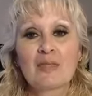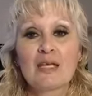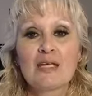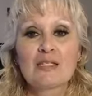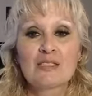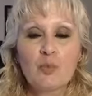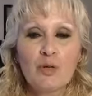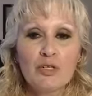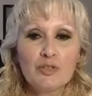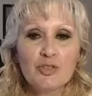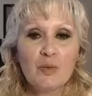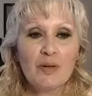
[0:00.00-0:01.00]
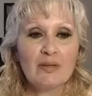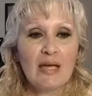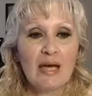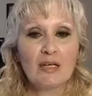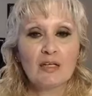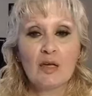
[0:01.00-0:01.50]
So when you're doing
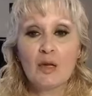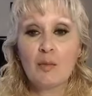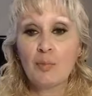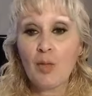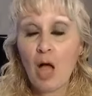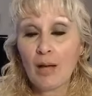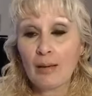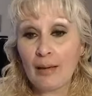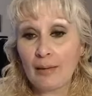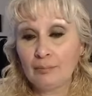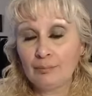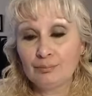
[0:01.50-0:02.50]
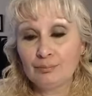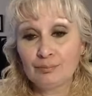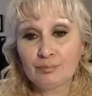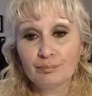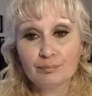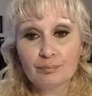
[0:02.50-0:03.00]
that, blogging,
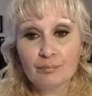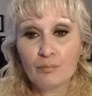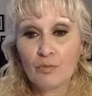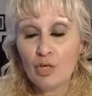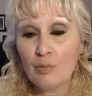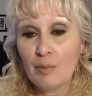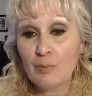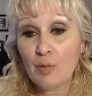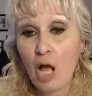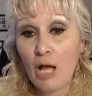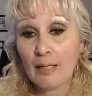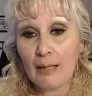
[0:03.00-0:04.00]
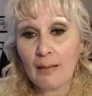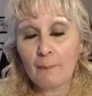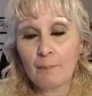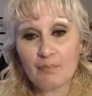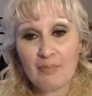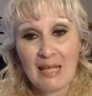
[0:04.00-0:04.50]
you can be blogging.
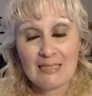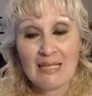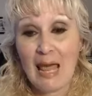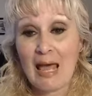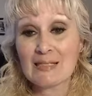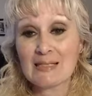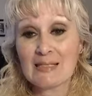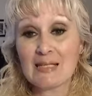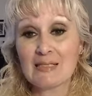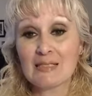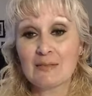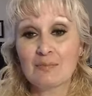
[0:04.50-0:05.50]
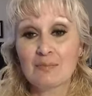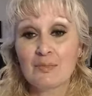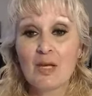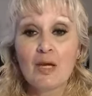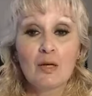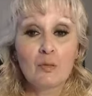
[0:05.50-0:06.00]
That's an asset.
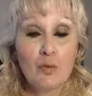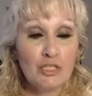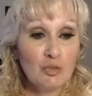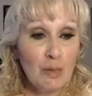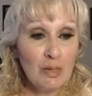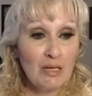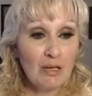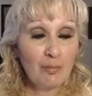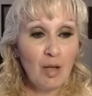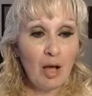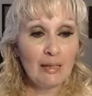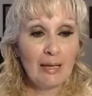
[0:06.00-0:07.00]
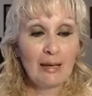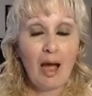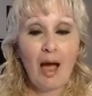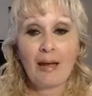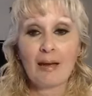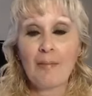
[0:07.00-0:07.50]
Which, speaking of blogging,
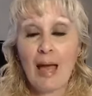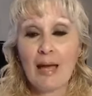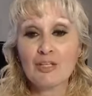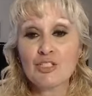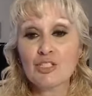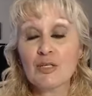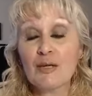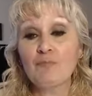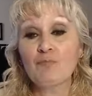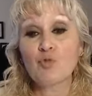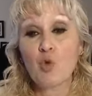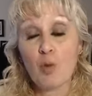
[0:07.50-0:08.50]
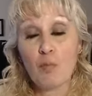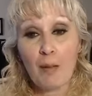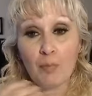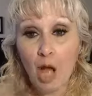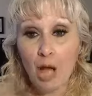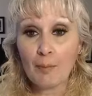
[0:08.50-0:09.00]
I am actually tore my
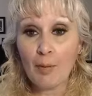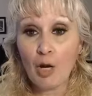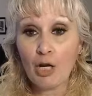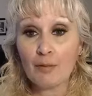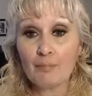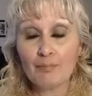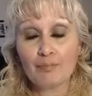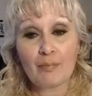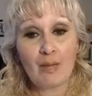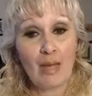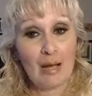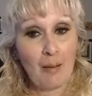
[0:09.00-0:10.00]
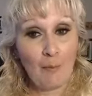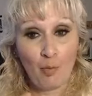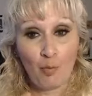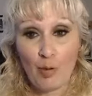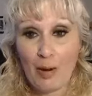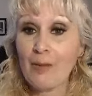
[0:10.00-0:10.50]
blog apart and
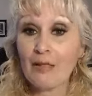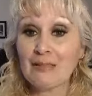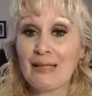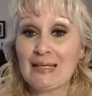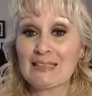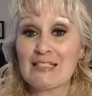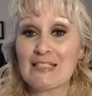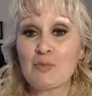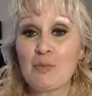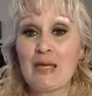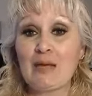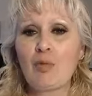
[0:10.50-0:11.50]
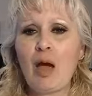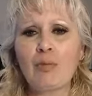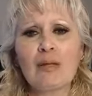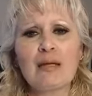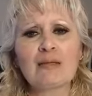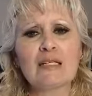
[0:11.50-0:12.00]
I'm rebuilding it this week,
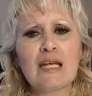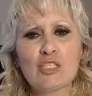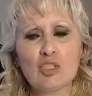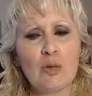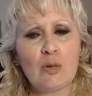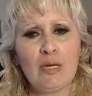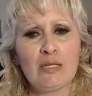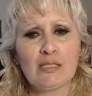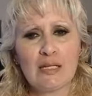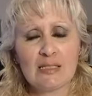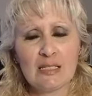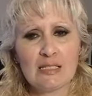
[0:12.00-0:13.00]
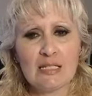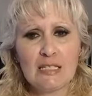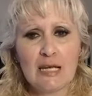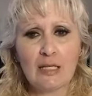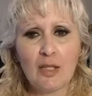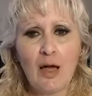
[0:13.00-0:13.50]
probably in the next 3 weeks, because it's going to
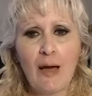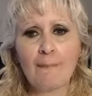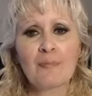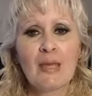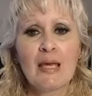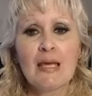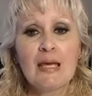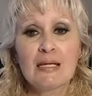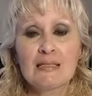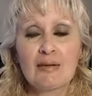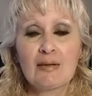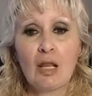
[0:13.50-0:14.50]
take a lot, because I got a